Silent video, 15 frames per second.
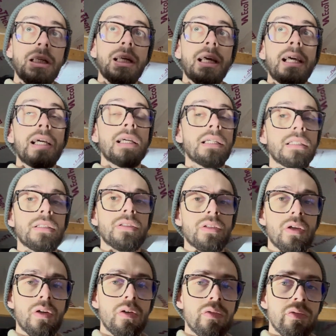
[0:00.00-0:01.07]
And
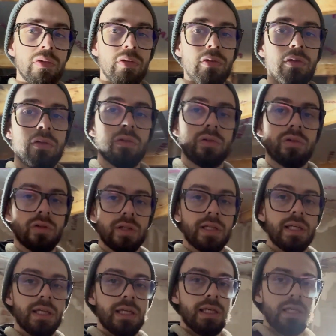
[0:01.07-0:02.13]
over
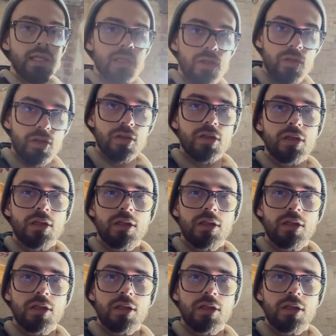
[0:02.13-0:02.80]
here,